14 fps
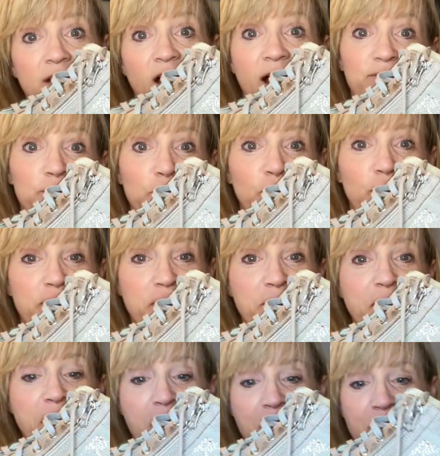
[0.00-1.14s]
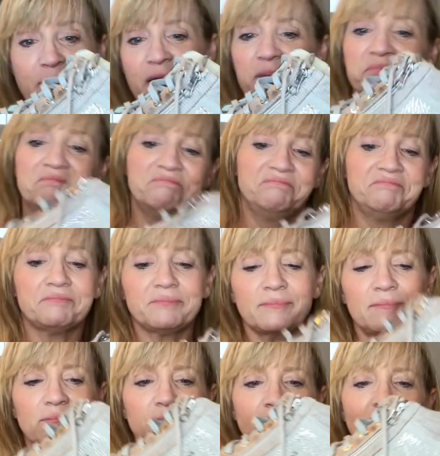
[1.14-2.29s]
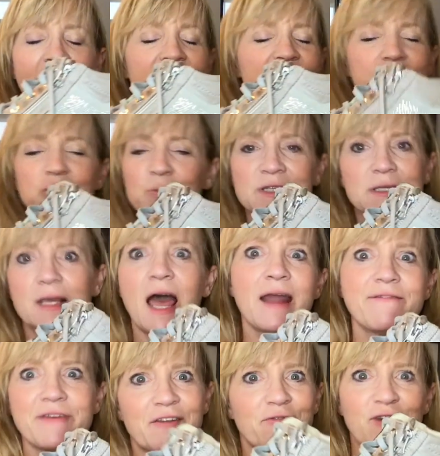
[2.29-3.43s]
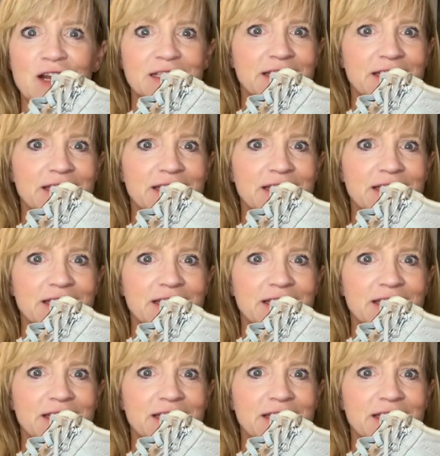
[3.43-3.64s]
have to look them up, but I just was kind of in a frenzy